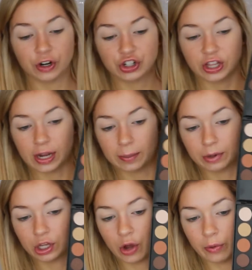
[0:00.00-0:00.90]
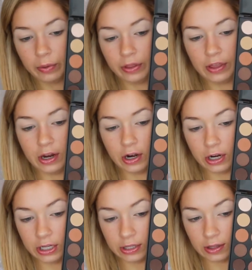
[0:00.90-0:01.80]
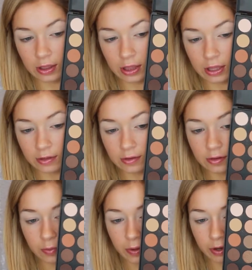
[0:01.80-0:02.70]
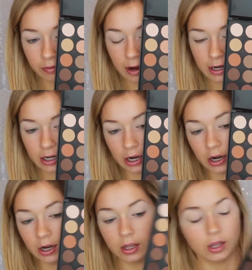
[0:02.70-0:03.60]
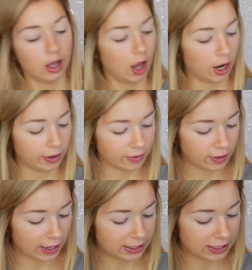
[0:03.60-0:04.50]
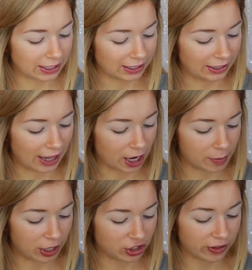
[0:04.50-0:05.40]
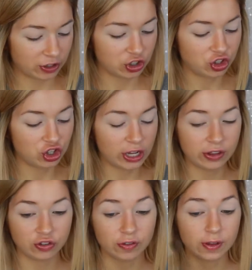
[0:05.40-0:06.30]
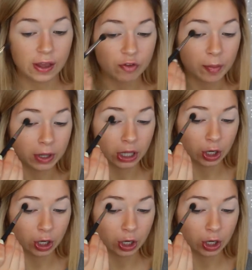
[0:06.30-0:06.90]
first shade that I'm going to go in with here is this one right here. I also like to layer my transition shades just to give them a